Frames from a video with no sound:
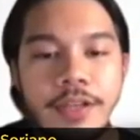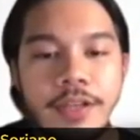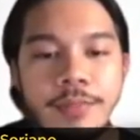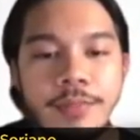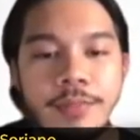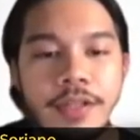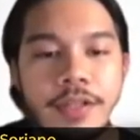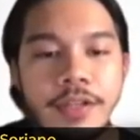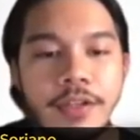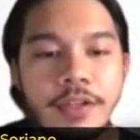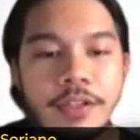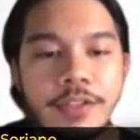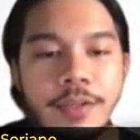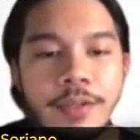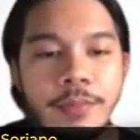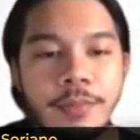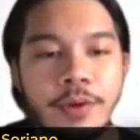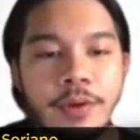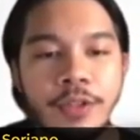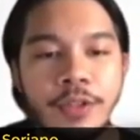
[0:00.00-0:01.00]
can be like
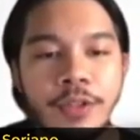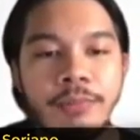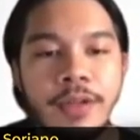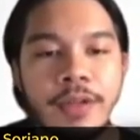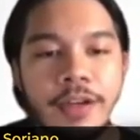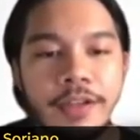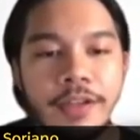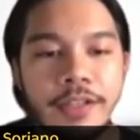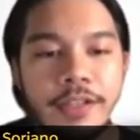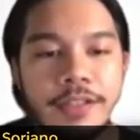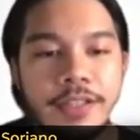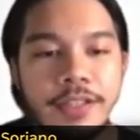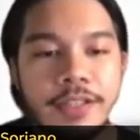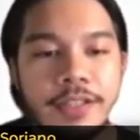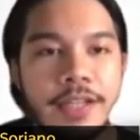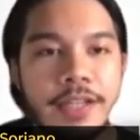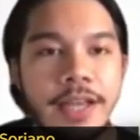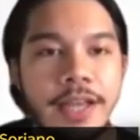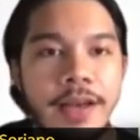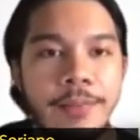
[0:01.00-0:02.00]
some color blockings that
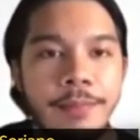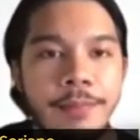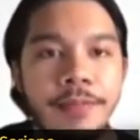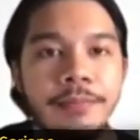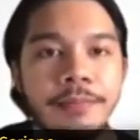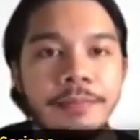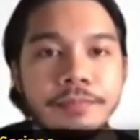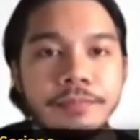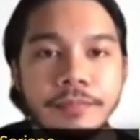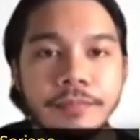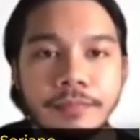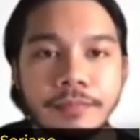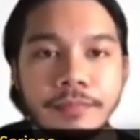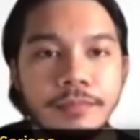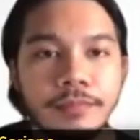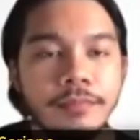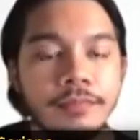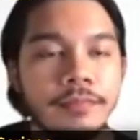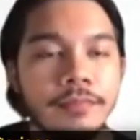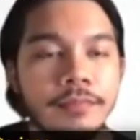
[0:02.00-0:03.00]
can happen.
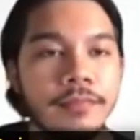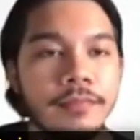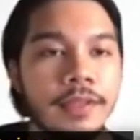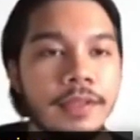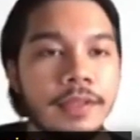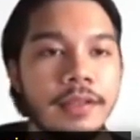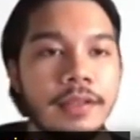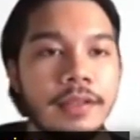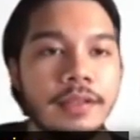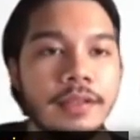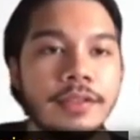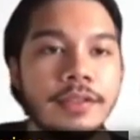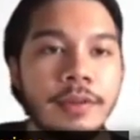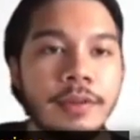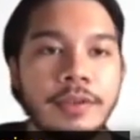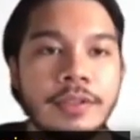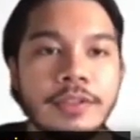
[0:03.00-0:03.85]
So